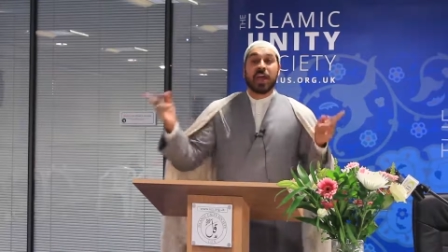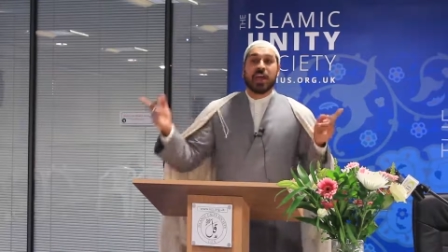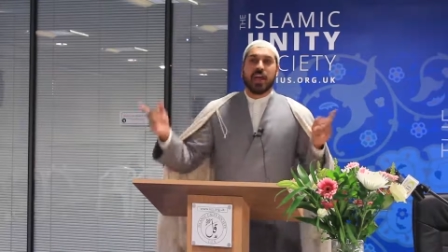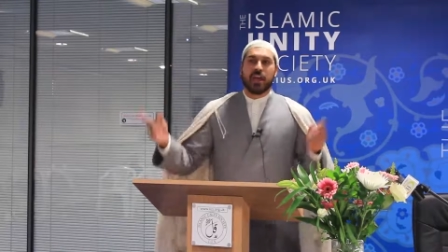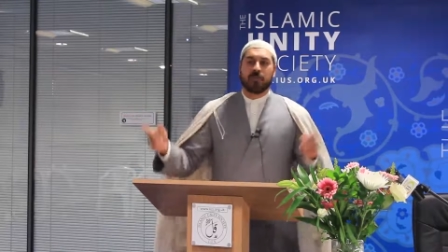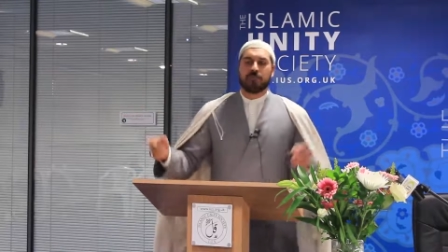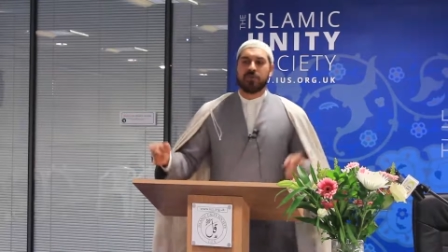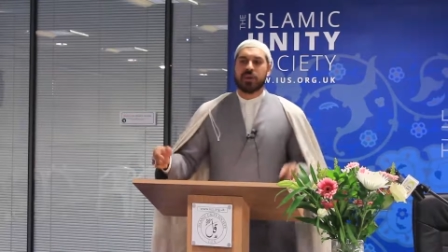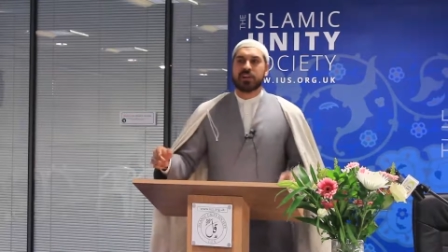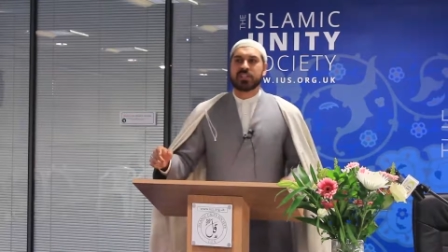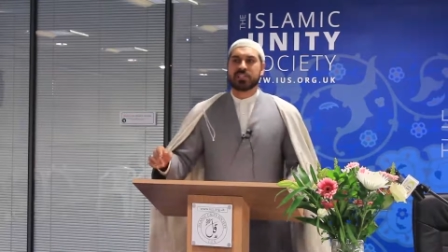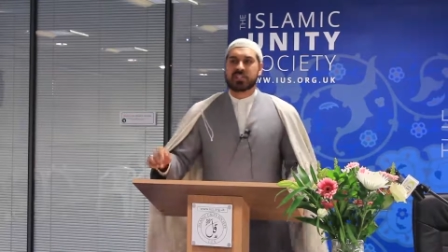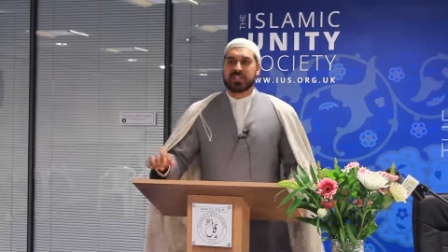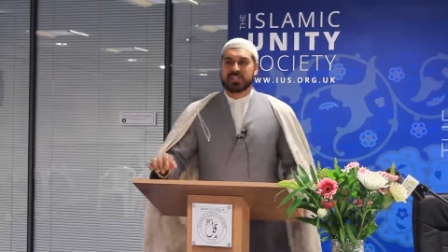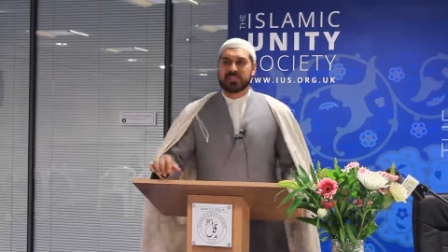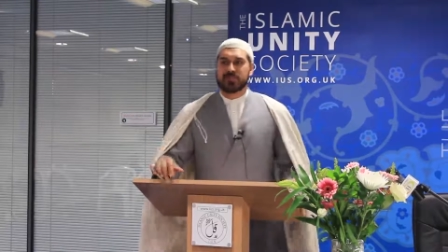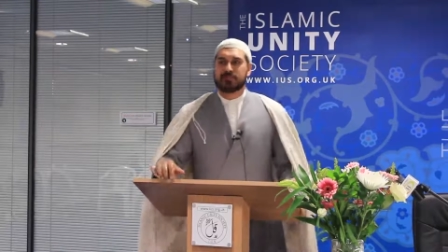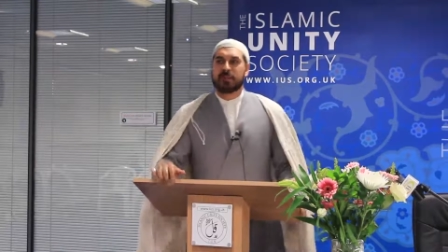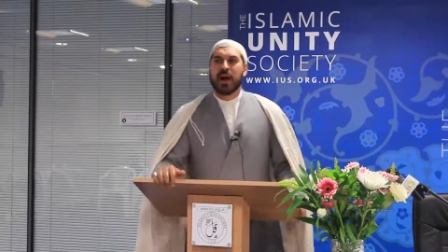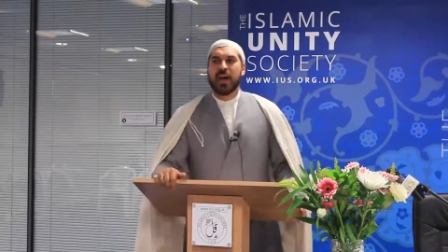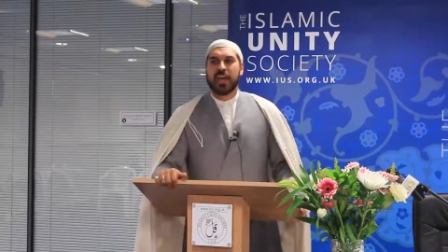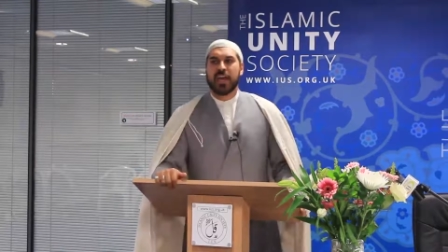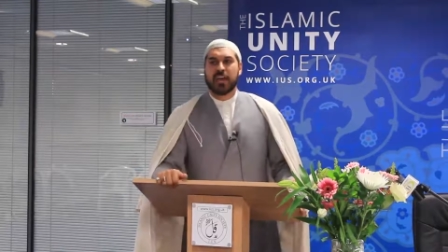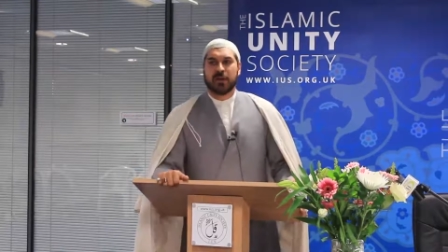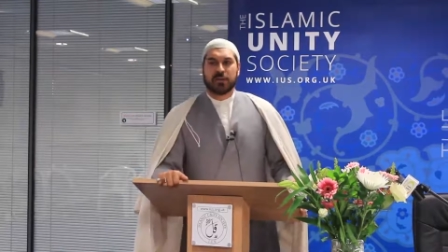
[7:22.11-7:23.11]
it brings a
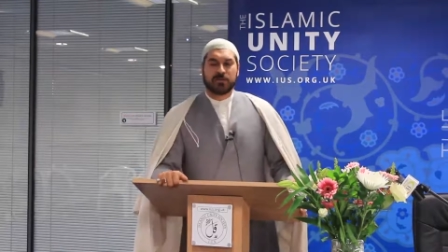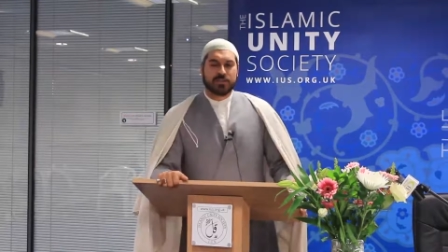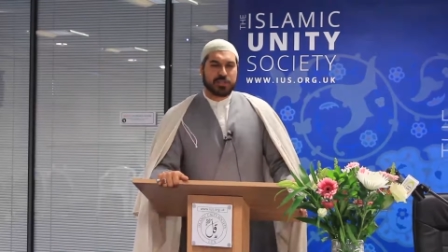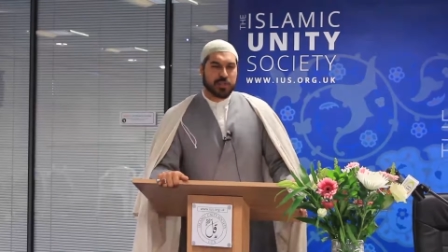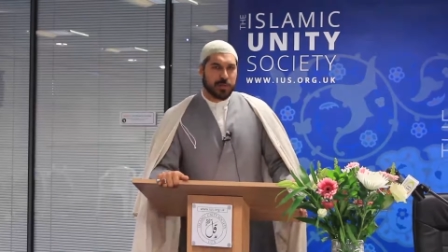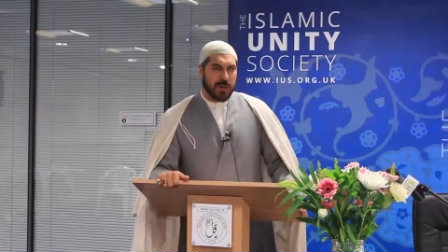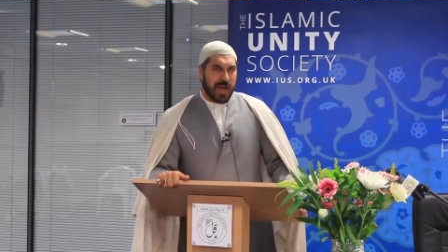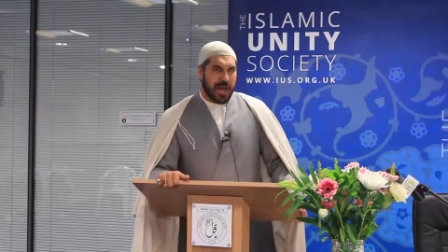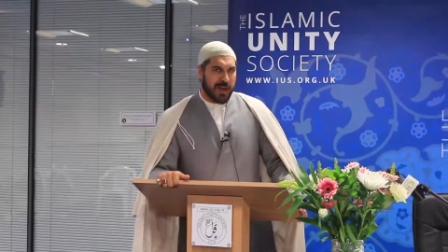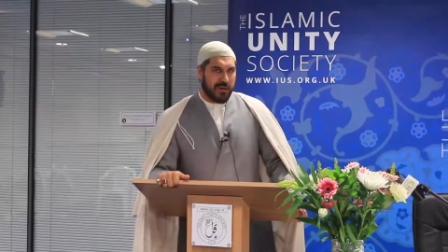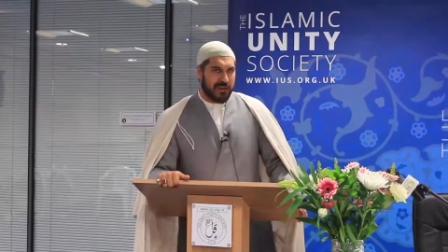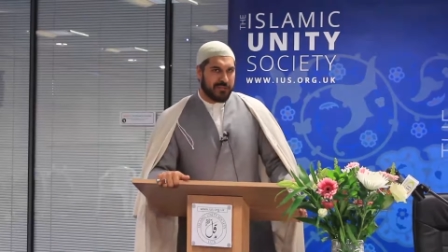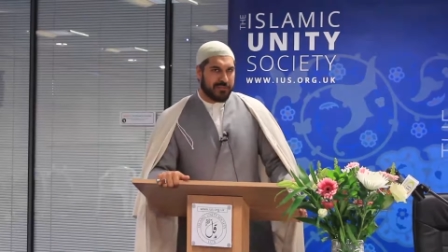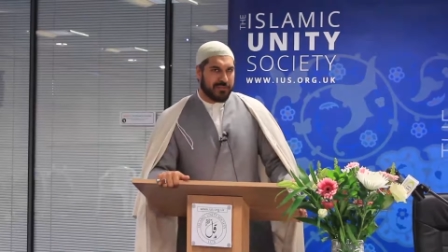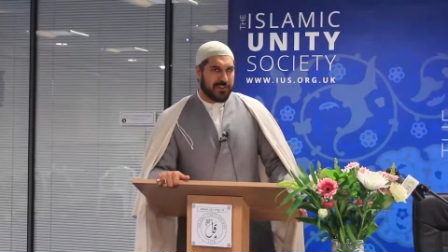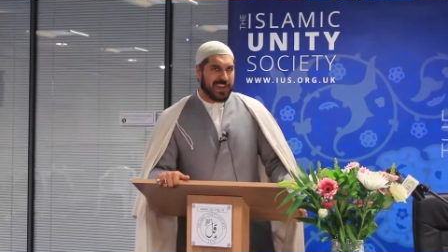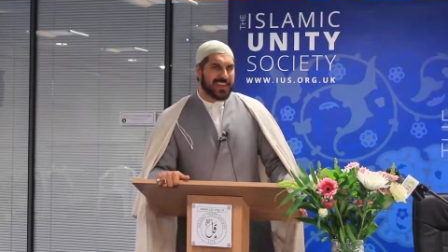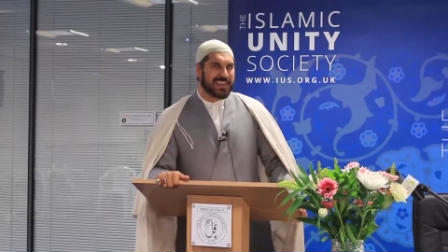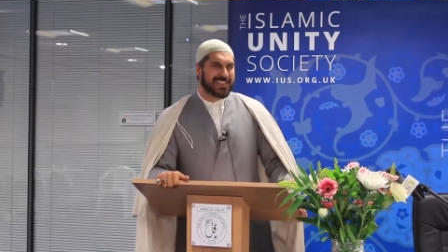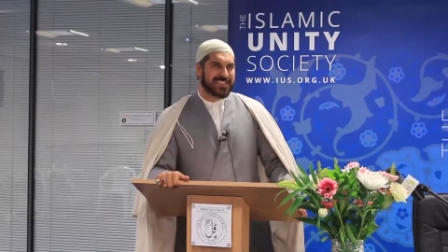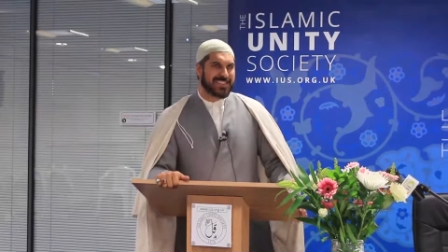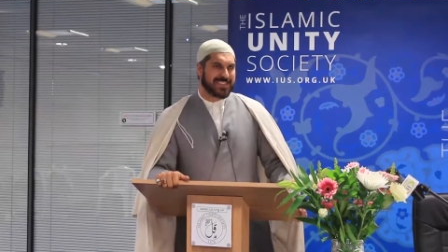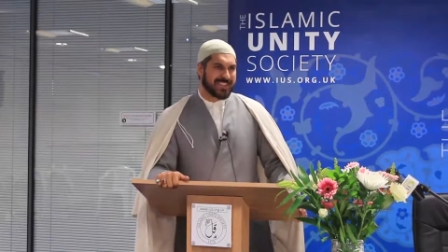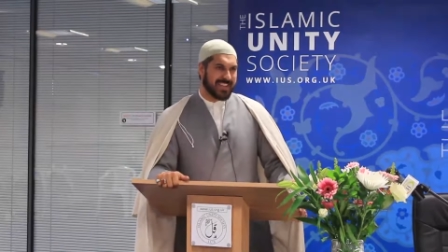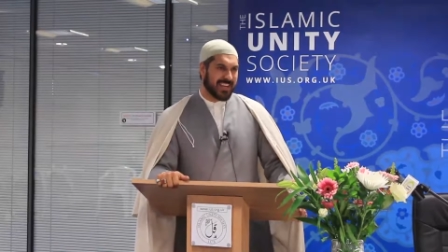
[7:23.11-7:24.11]
smile to our
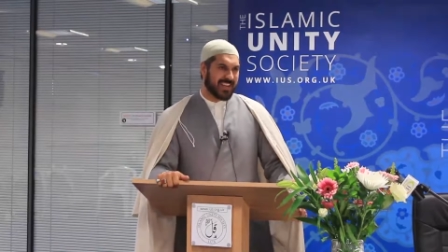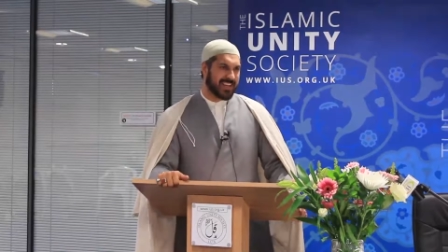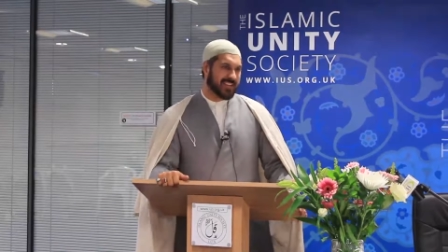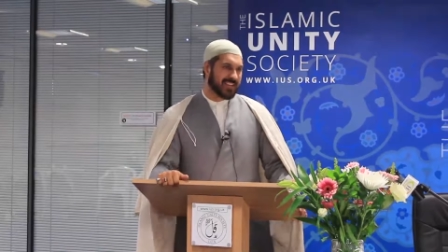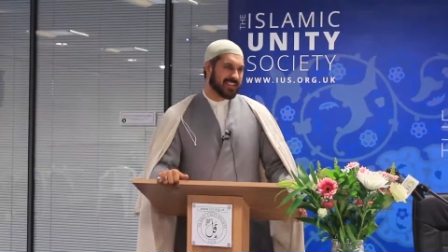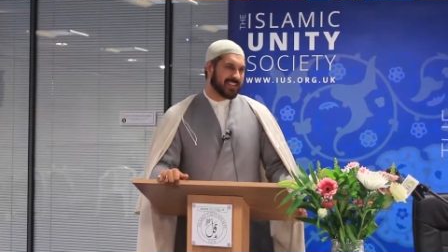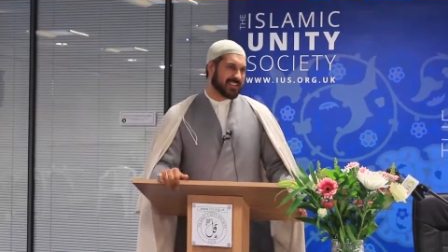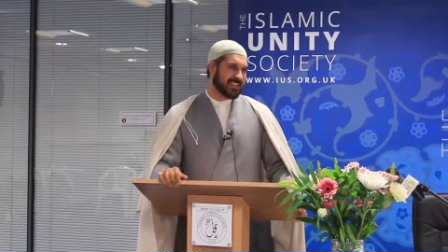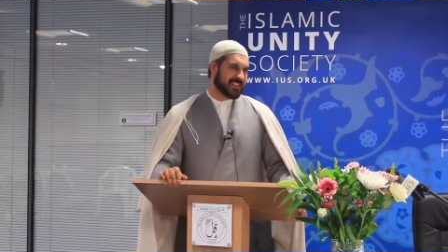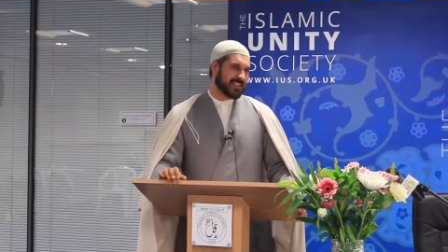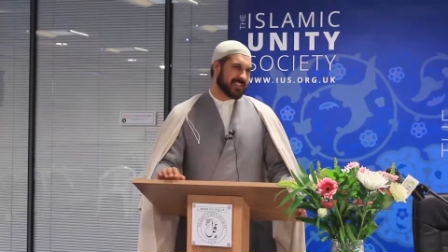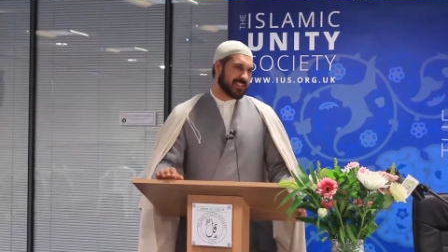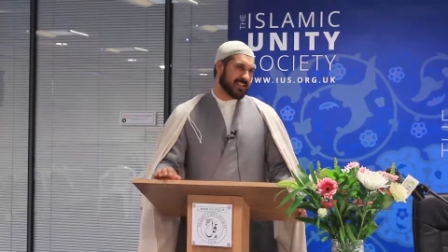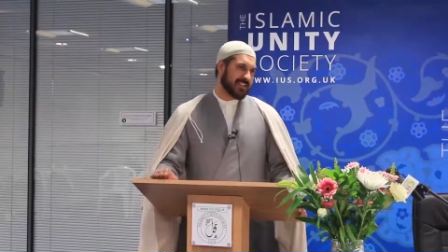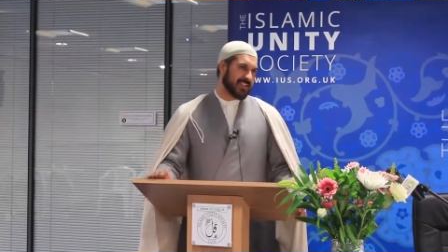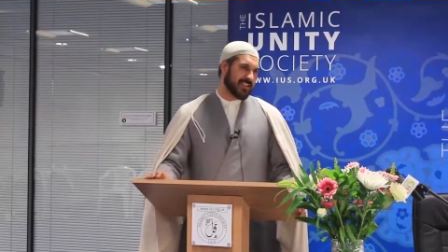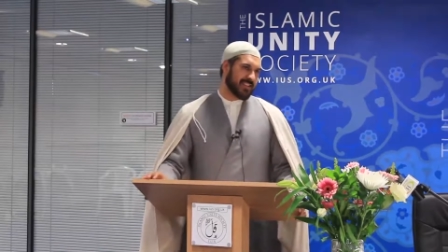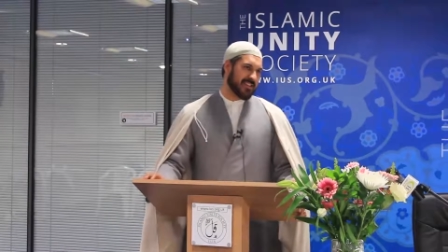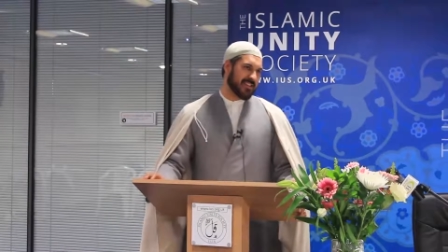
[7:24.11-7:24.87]
faces.